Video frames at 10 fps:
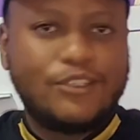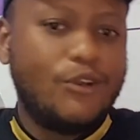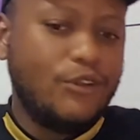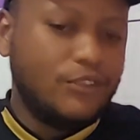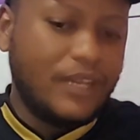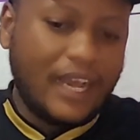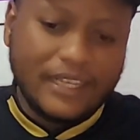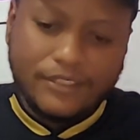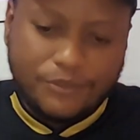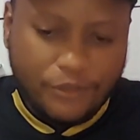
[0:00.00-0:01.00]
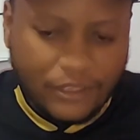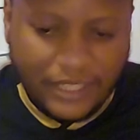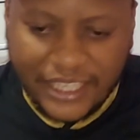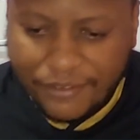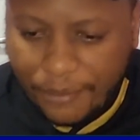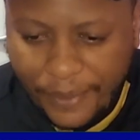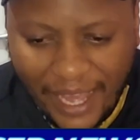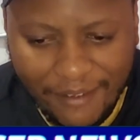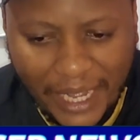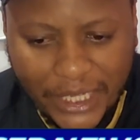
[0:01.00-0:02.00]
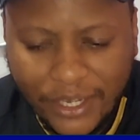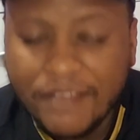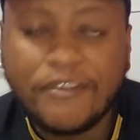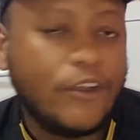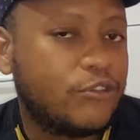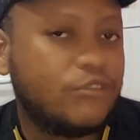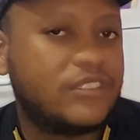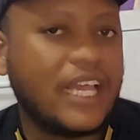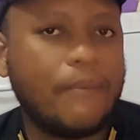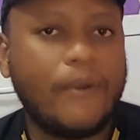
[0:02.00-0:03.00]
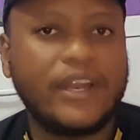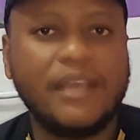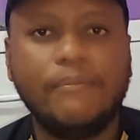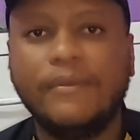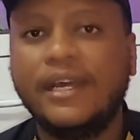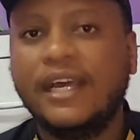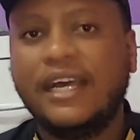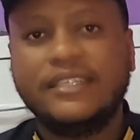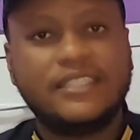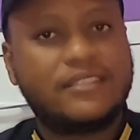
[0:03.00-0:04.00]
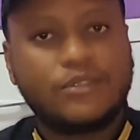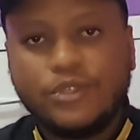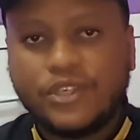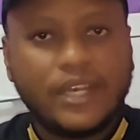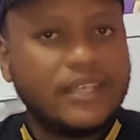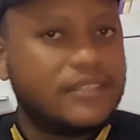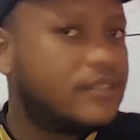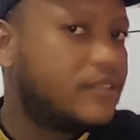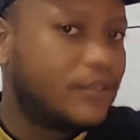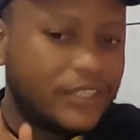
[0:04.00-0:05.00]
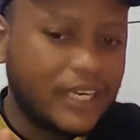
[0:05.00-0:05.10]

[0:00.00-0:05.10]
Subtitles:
So he's Sifiso Hlanti for me. I don't have a lot to say about him. Just good riddance.